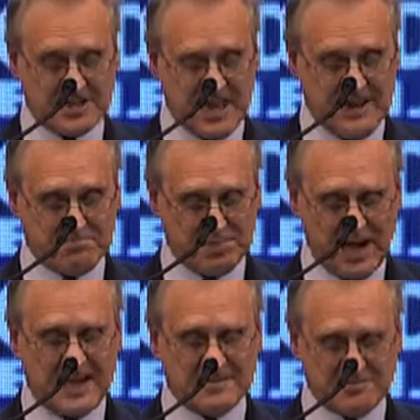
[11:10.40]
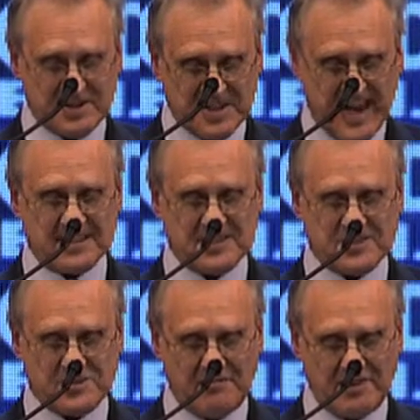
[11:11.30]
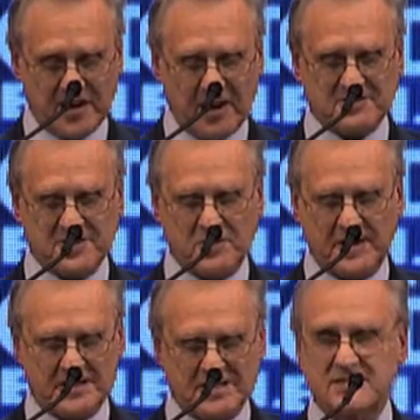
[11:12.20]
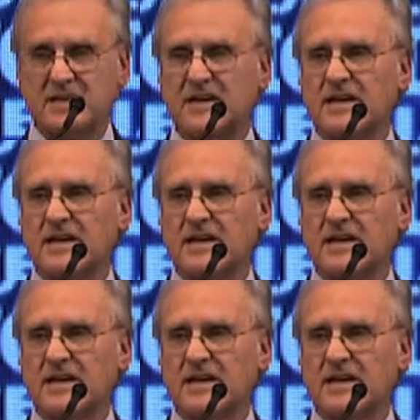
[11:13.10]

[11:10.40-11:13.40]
and that blood with catastrophic consequences